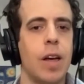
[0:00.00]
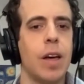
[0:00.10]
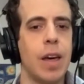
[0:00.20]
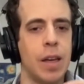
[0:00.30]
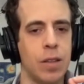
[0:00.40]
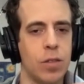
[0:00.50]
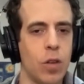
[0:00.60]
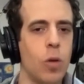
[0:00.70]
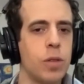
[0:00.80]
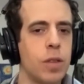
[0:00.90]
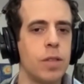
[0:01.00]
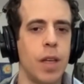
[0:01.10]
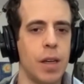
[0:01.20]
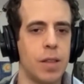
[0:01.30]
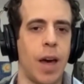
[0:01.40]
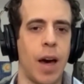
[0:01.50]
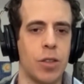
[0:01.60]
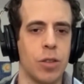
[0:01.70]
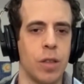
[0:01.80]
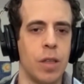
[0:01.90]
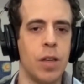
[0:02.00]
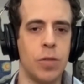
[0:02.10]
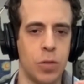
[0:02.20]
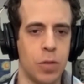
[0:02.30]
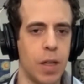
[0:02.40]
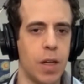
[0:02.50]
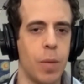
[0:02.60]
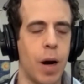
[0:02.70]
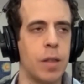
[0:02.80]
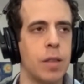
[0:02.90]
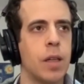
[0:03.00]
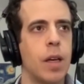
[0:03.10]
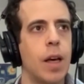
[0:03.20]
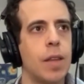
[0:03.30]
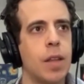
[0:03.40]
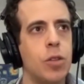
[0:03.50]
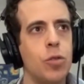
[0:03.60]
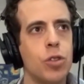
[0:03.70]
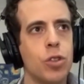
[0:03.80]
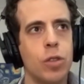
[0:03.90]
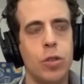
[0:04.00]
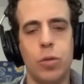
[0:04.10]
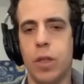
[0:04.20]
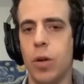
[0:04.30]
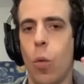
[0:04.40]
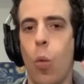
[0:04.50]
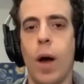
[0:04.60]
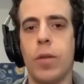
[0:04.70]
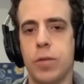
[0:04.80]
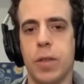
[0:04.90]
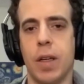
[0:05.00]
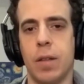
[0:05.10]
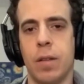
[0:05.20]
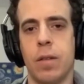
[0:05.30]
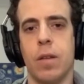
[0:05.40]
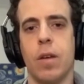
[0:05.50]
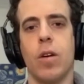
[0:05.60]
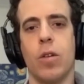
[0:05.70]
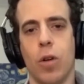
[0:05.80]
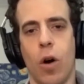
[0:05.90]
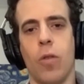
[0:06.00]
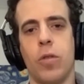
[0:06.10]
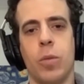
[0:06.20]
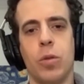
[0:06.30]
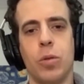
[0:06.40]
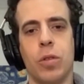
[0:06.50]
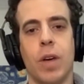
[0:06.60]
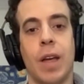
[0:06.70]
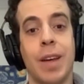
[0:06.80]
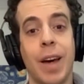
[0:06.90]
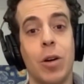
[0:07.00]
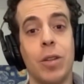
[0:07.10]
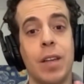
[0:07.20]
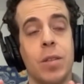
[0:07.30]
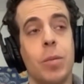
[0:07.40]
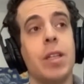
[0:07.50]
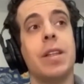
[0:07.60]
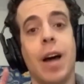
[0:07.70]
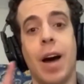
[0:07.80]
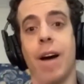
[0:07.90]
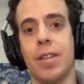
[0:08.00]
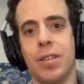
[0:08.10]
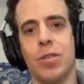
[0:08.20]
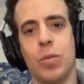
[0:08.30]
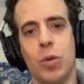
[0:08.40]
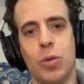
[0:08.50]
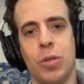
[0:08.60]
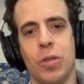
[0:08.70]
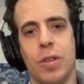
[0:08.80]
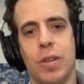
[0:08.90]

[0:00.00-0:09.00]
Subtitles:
It is so distinct, actually, if you think about it, that you just need to hear one phrase of the blues and recognize immediately, ah, this is the blues.